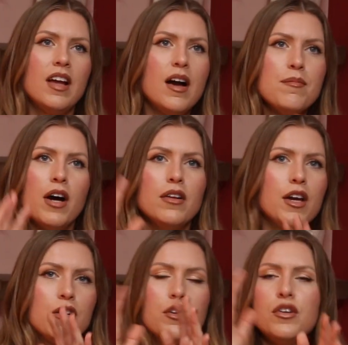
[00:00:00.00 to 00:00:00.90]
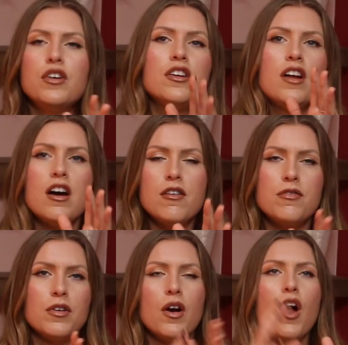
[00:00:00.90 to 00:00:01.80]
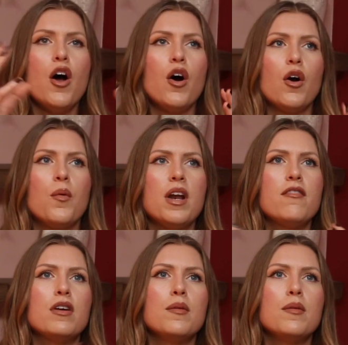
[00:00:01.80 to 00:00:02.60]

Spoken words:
like good enough or whatever.